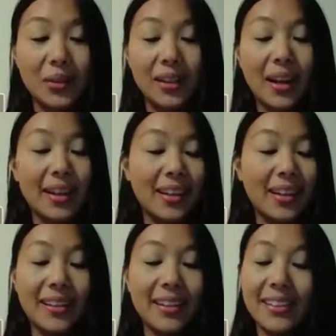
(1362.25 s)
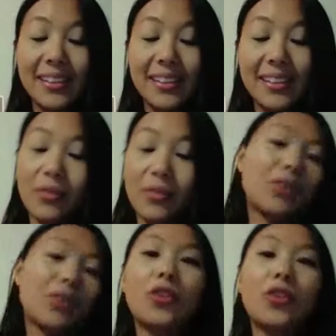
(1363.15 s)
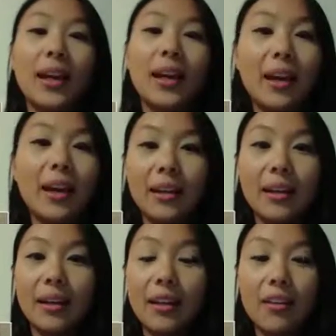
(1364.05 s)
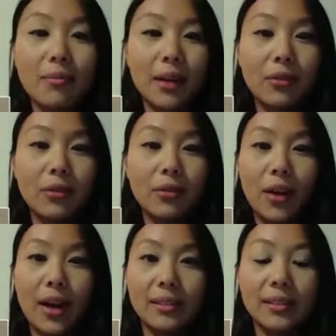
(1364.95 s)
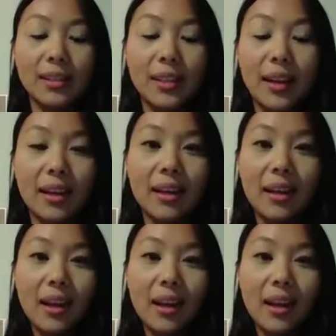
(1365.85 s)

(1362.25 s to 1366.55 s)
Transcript: and I never forget any of my friends that